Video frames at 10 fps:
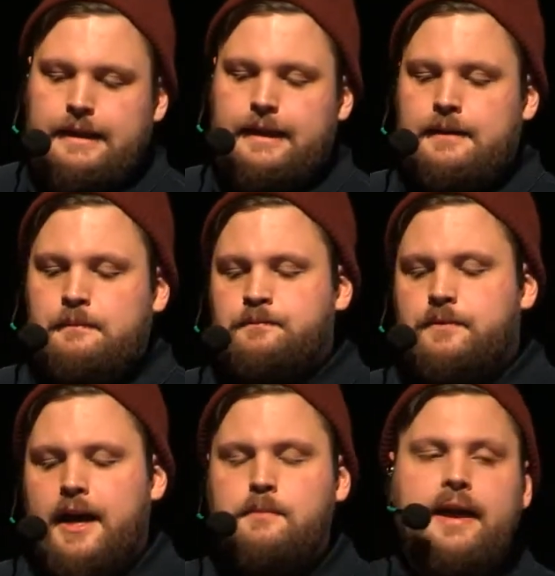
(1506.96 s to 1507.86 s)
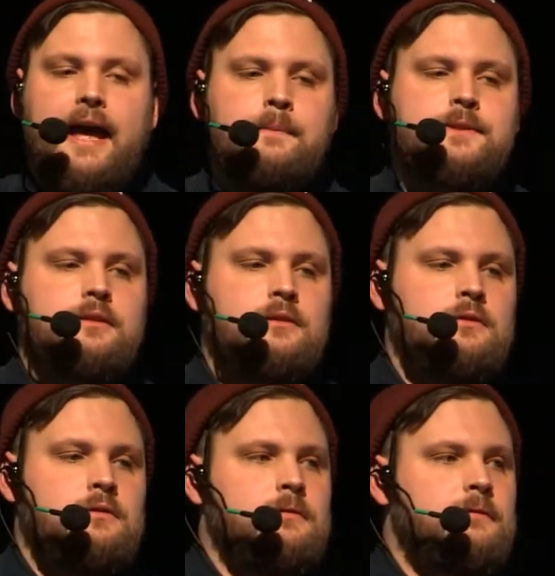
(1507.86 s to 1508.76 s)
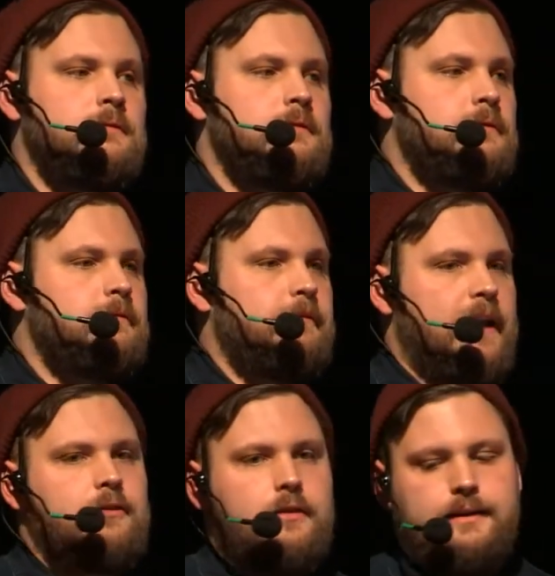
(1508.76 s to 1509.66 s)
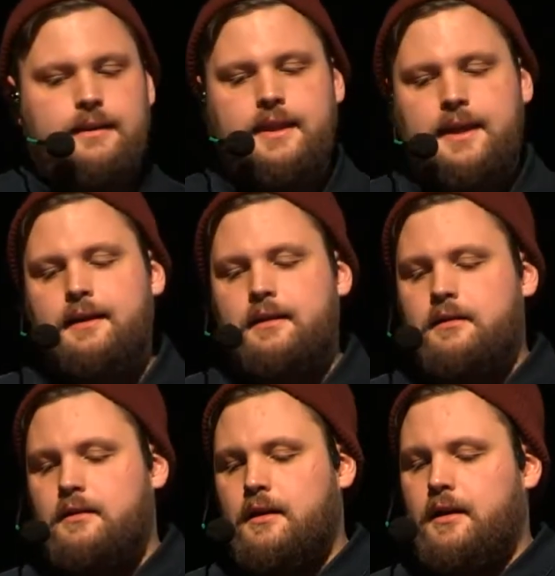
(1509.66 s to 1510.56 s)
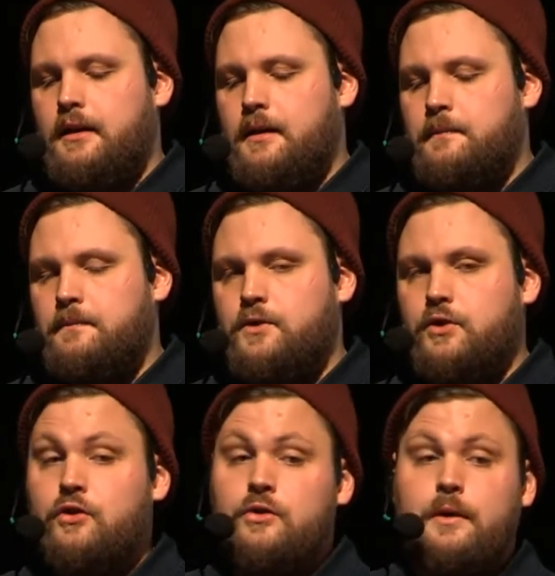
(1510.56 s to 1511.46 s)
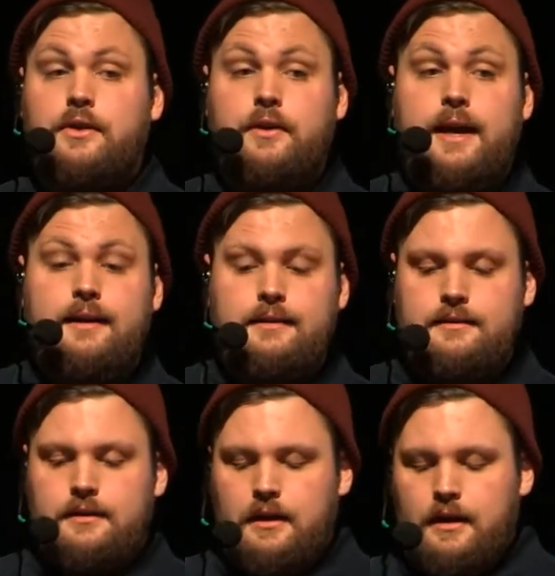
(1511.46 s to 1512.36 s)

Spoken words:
And my absolute favorite thing to do with React